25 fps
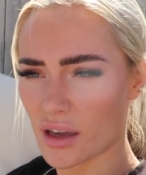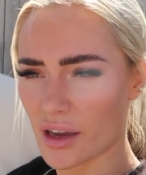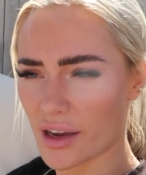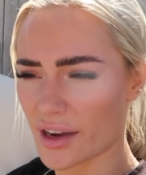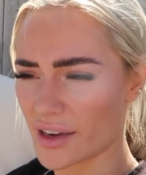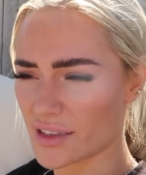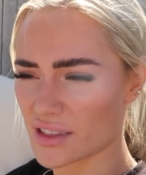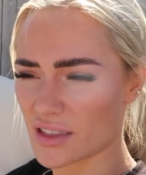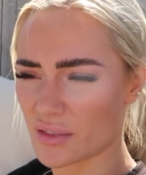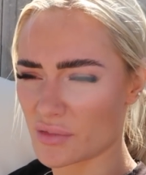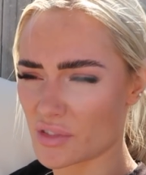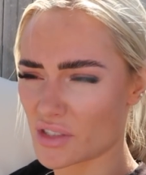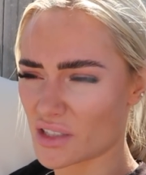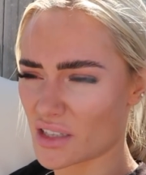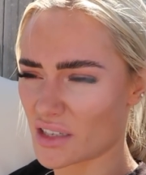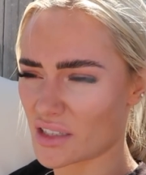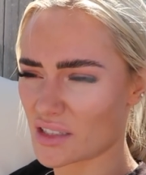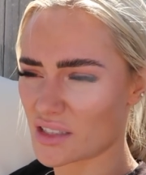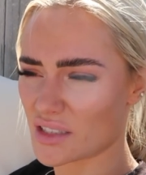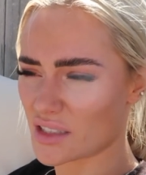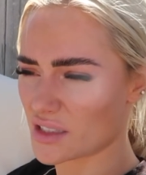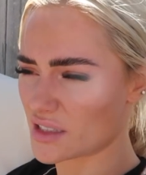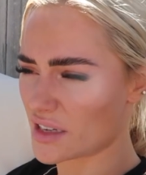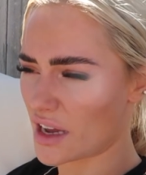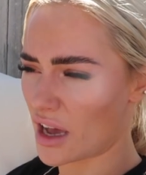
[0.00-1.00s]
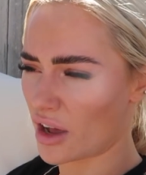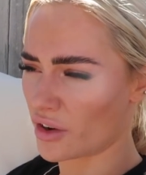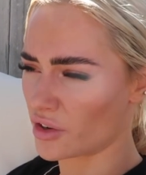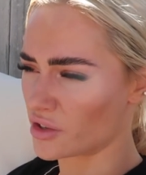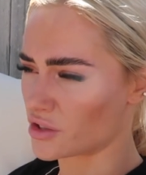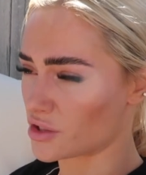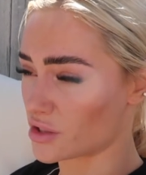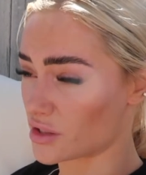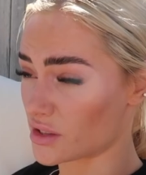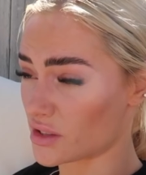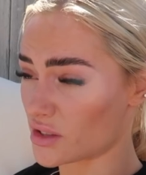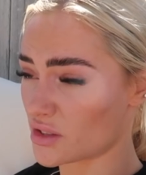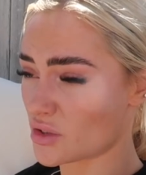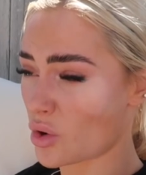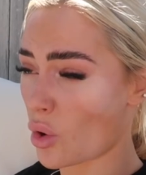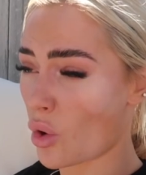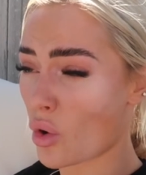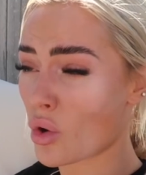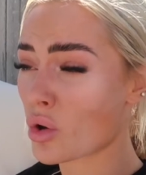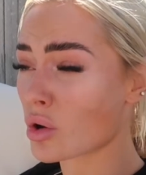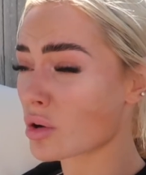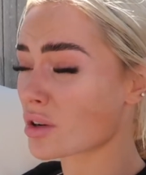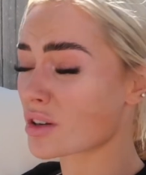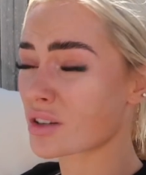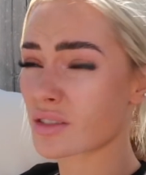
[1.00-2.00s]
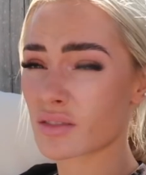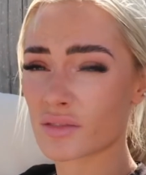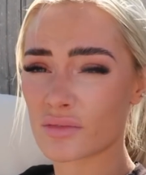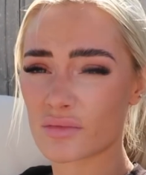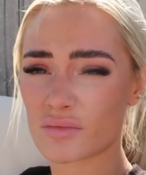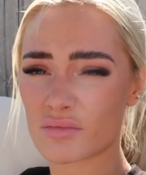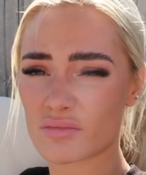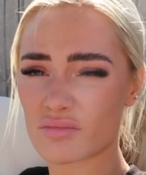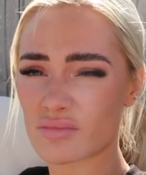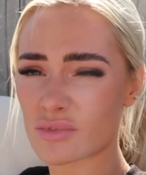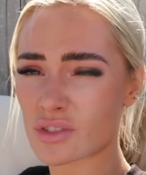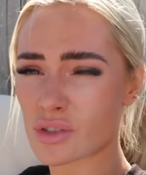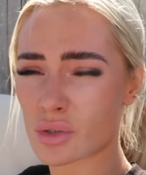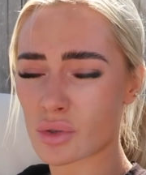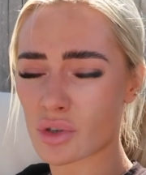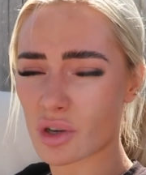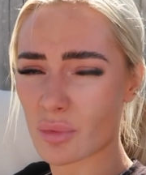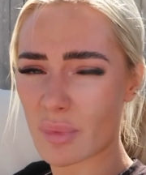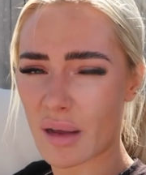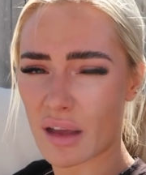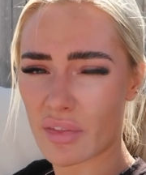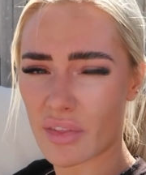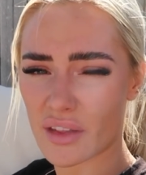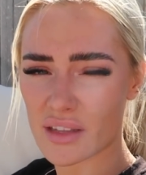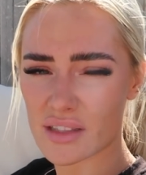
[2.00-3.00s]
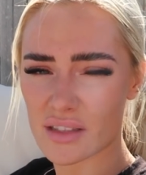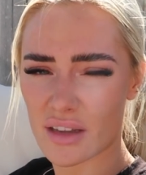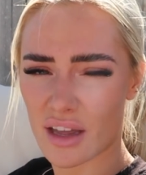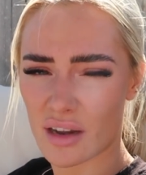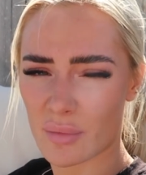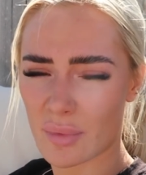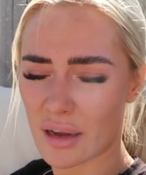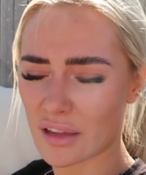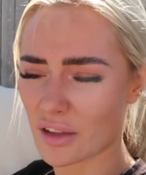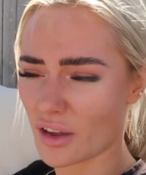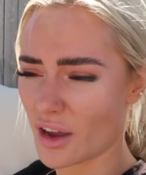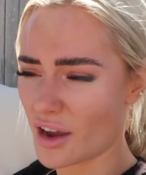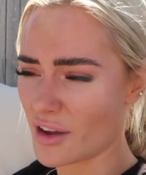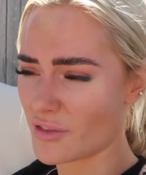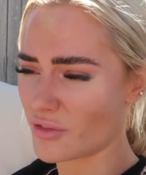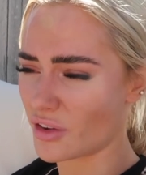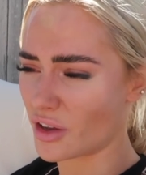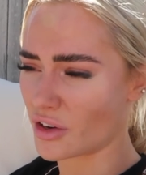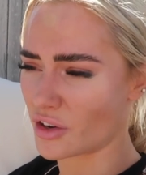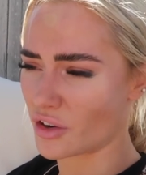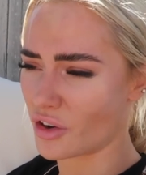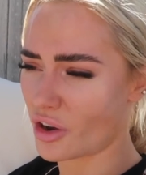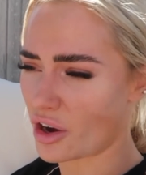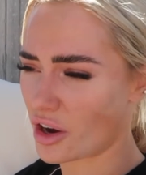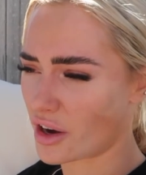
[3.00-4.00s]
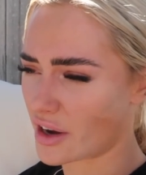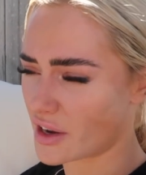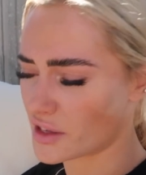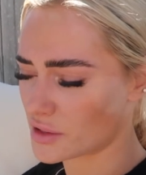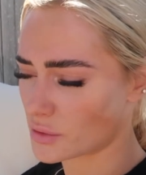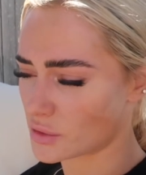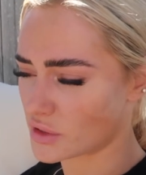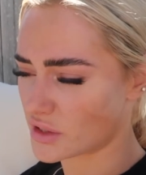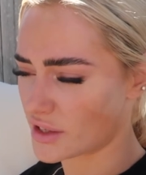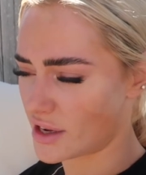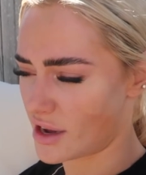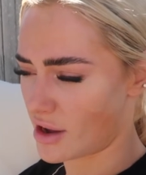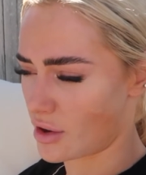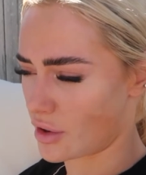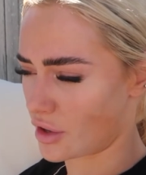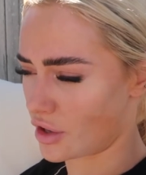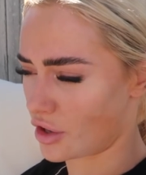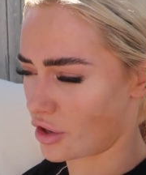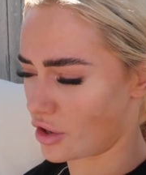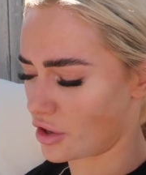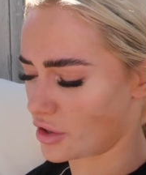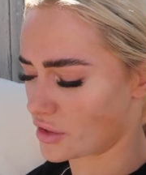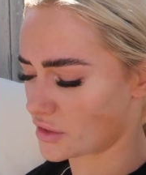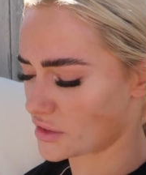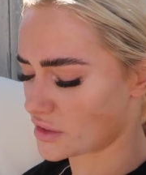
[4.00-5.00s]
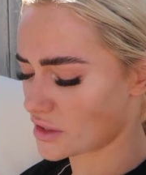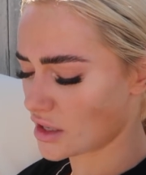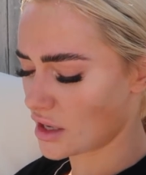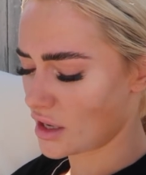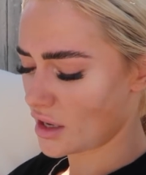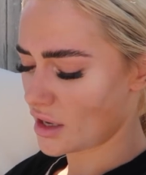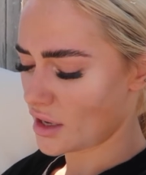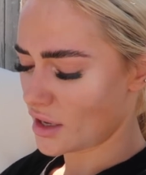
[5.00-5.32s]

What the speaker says: I guess I'm just gonna sit down and just talk about that side of my life. I don't know, I guess we'll see how it goes.